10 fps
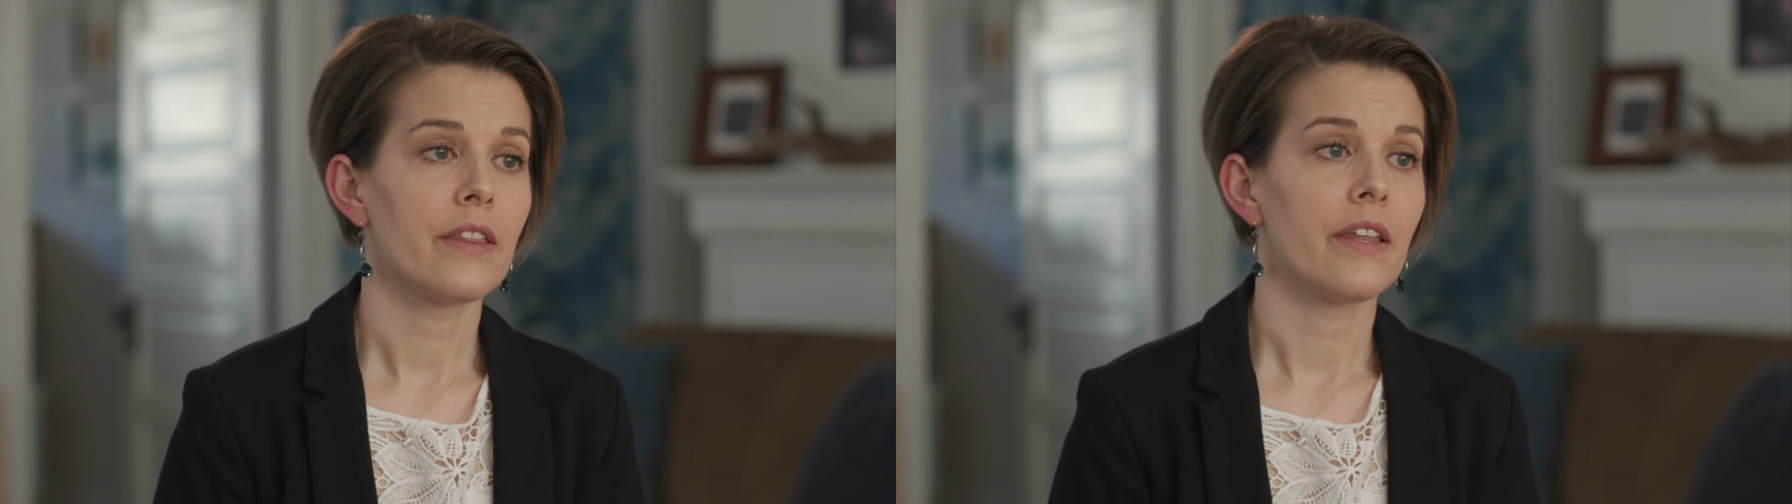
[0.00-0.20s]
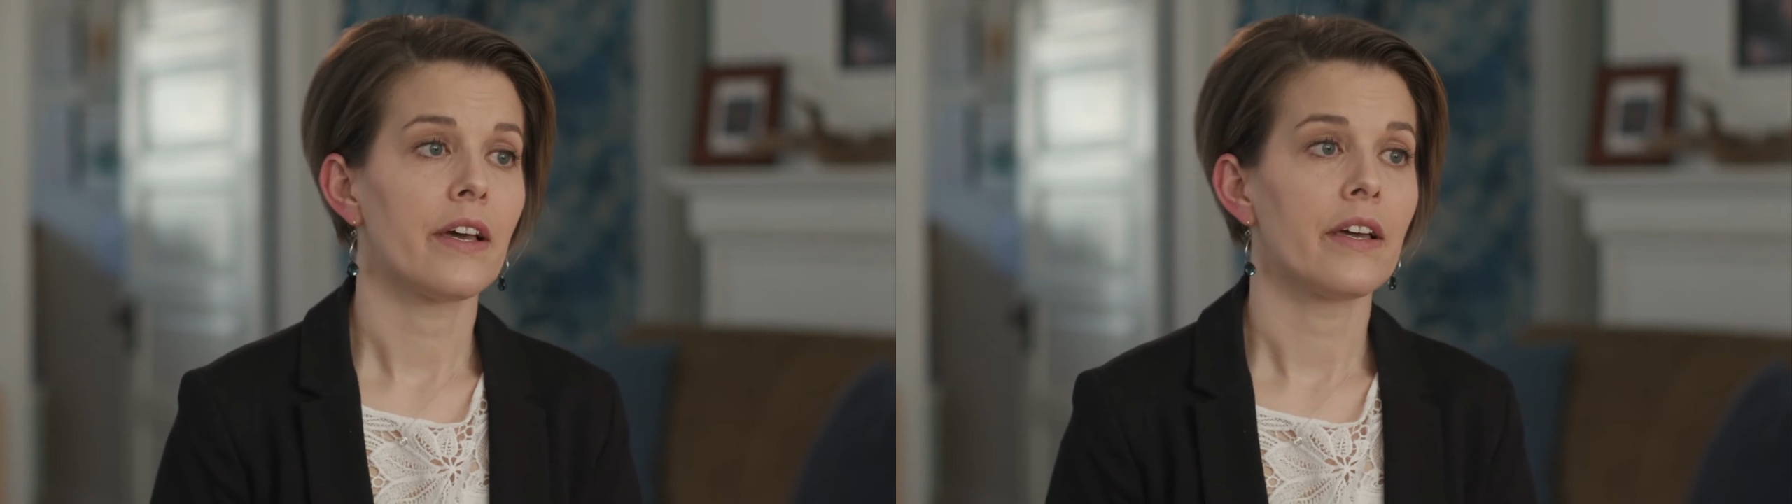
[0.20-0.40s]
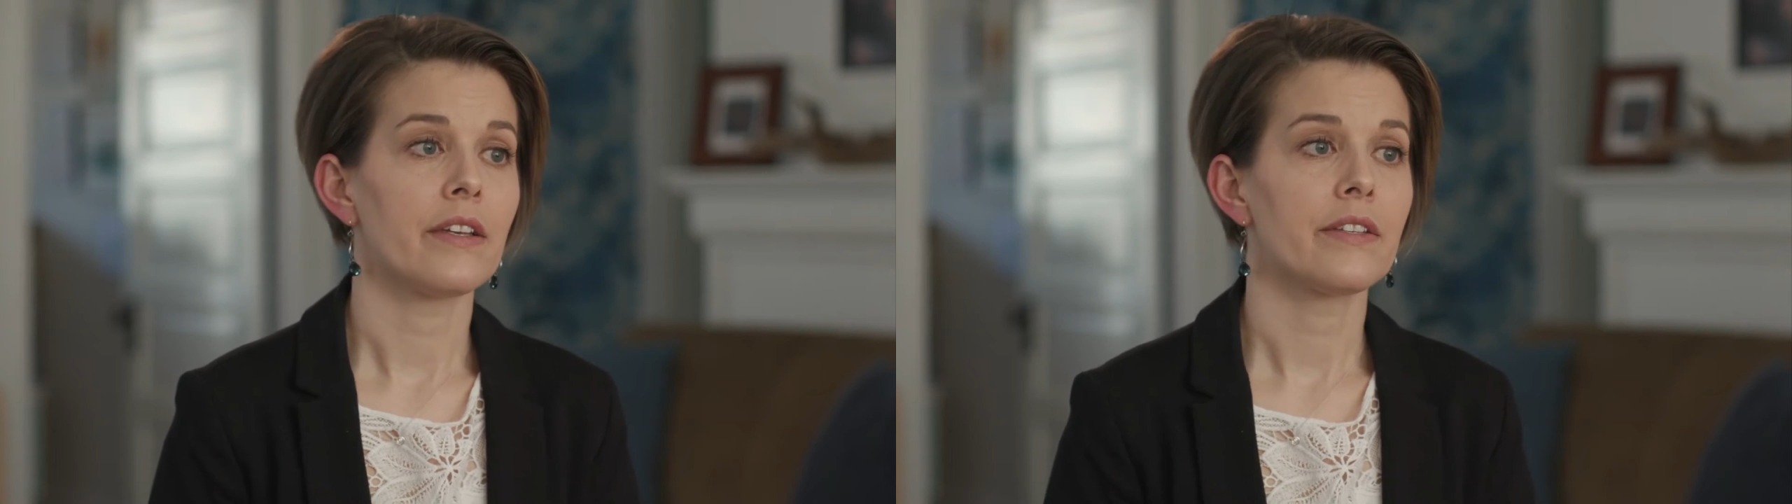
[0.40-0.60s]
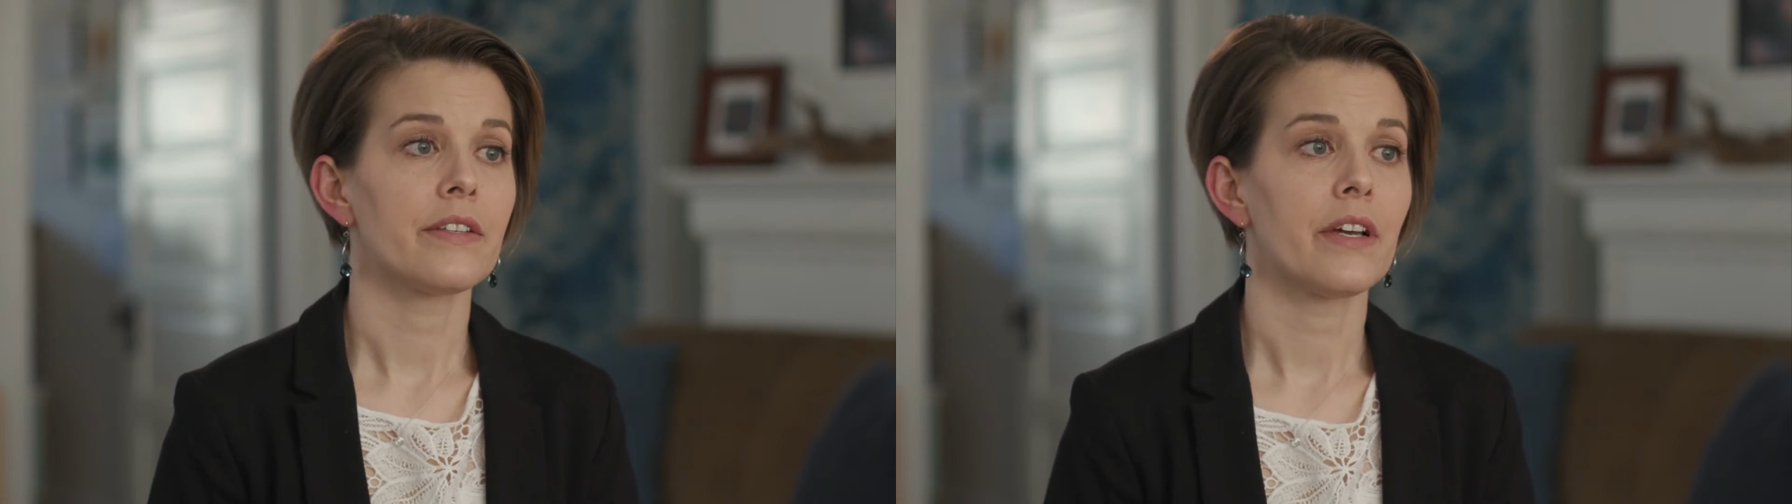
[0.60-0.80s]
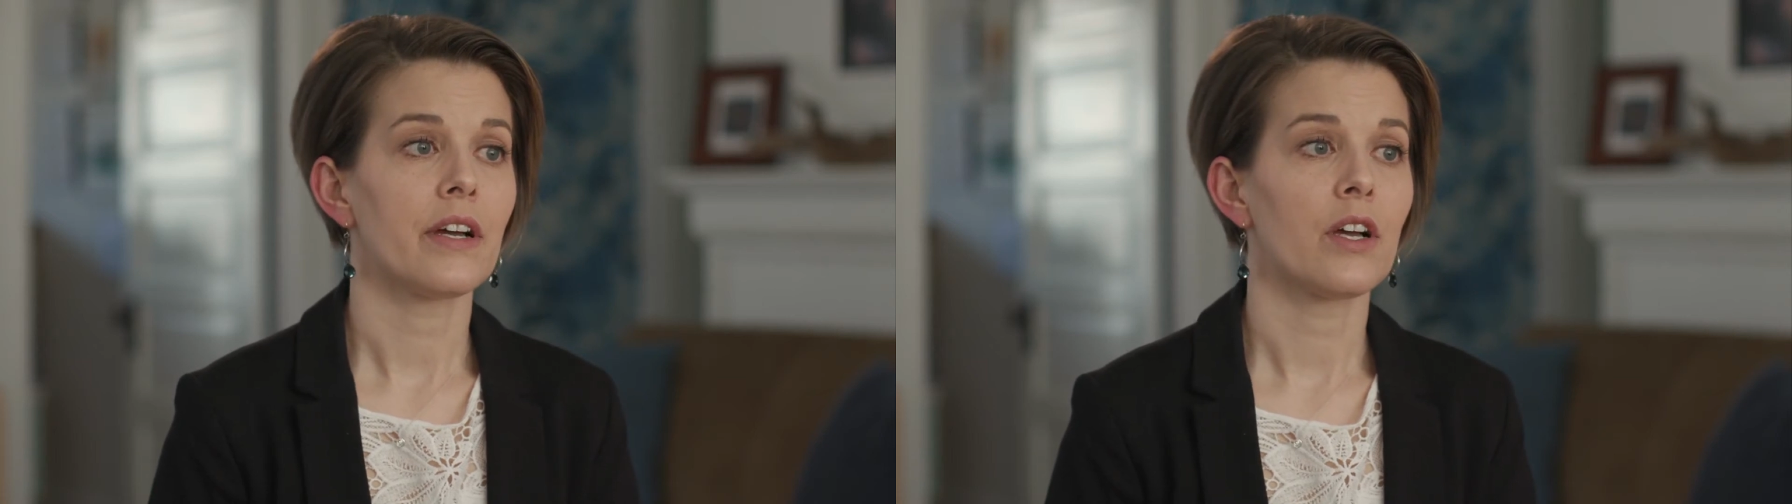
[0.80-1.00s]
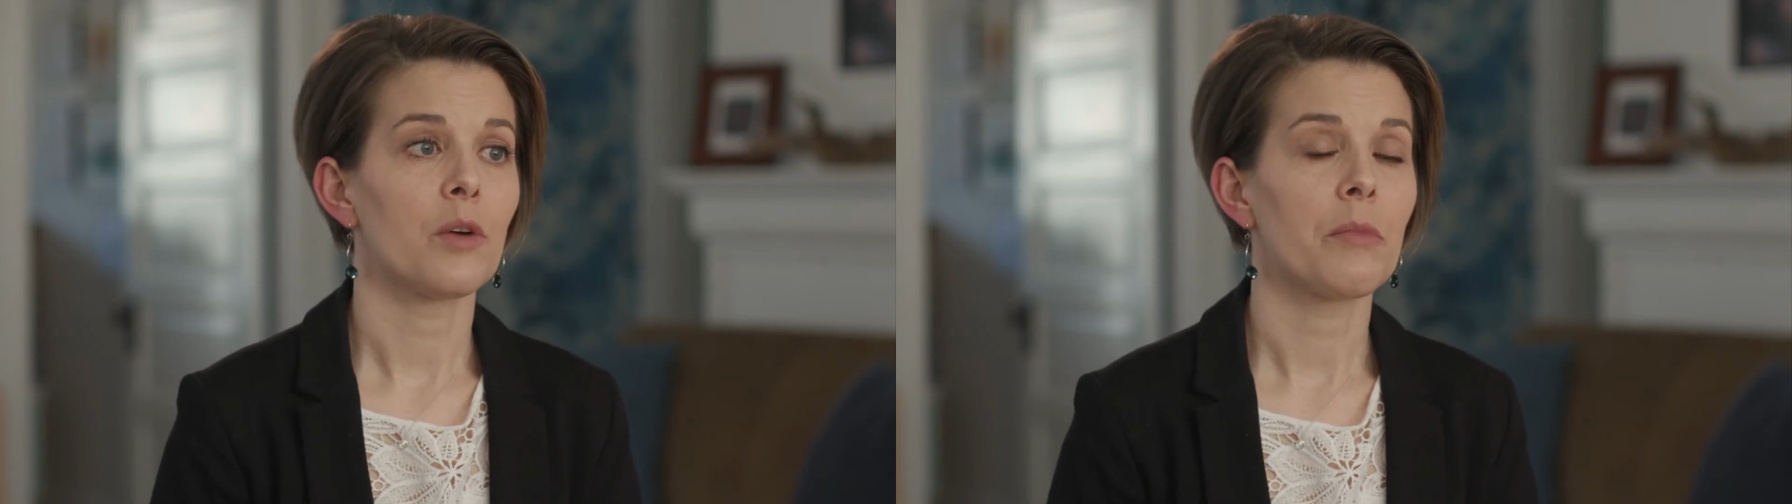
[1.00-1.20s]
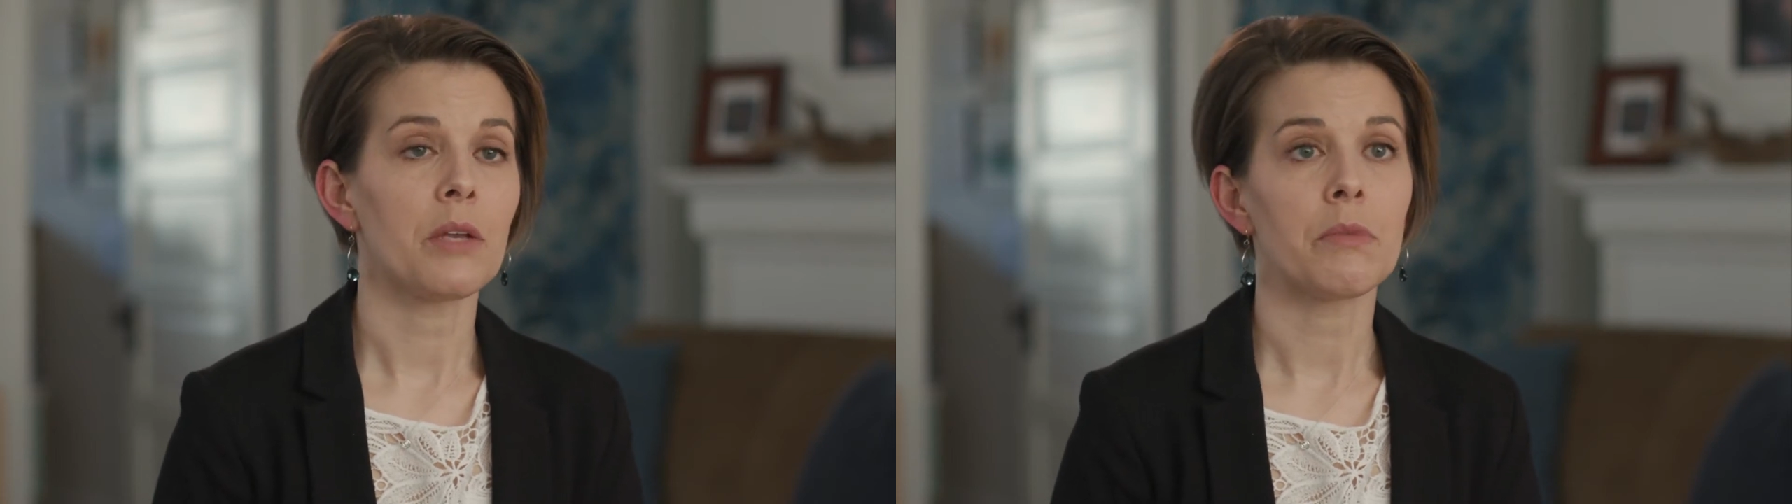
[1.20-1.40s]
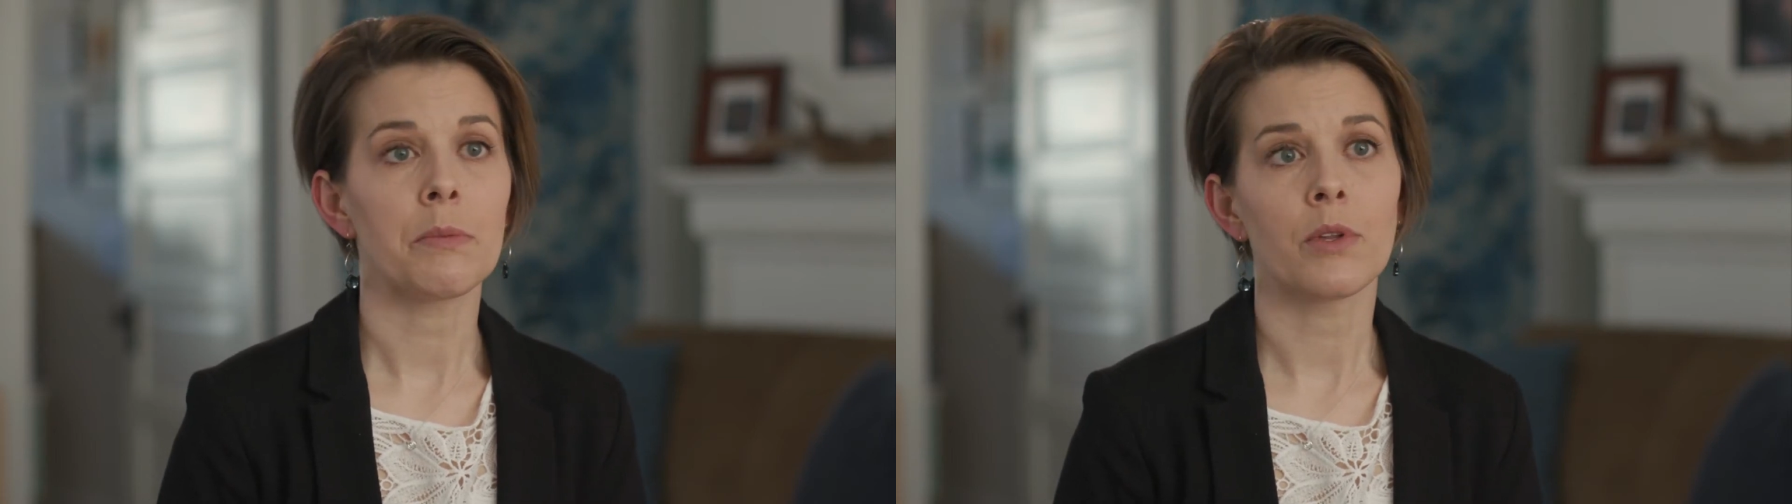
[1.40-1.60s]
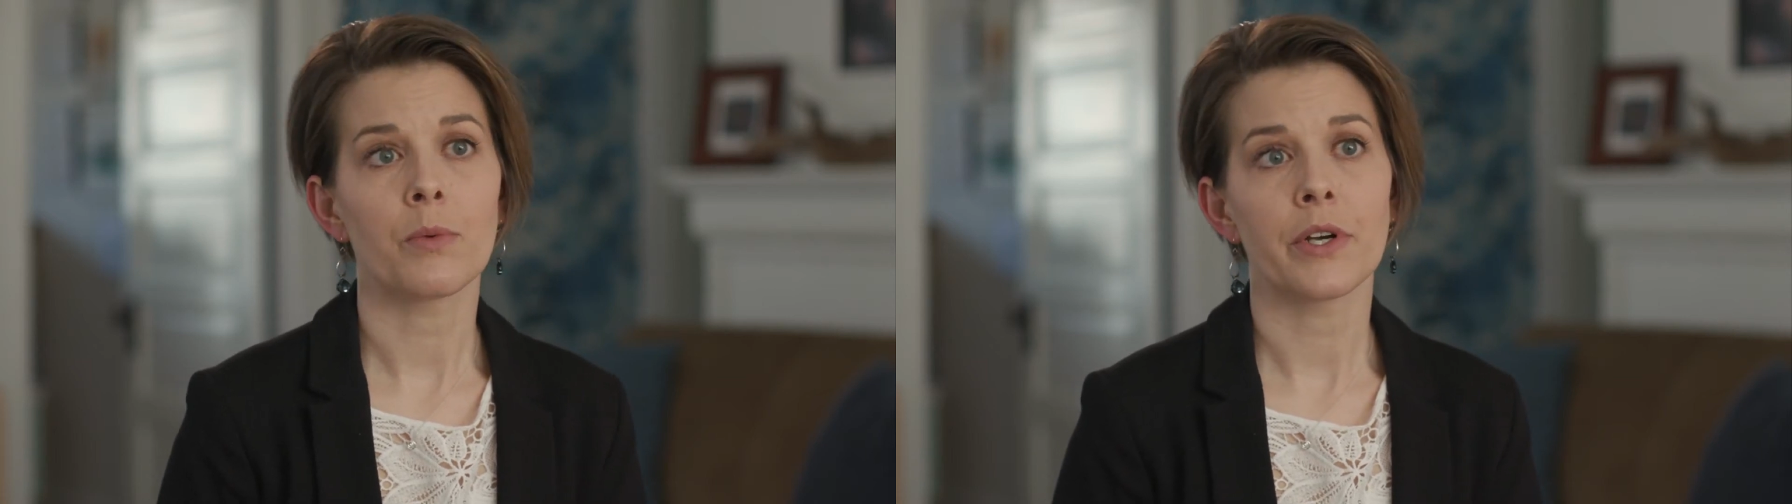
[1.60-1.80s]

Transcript: that Maine people